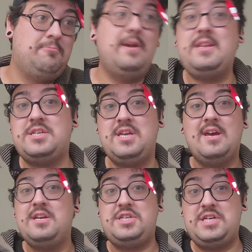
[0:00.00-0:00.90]
which
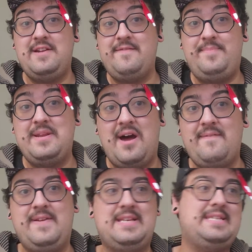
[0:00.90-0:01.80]
should have been
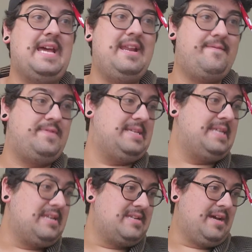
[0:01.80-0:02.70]
obvious that if the
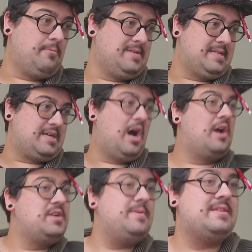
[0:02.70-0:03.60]
Citadel was the
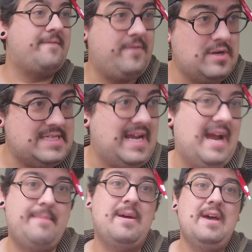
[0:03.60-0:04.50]
conduit the first
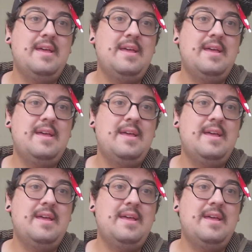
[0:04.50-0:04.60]
time,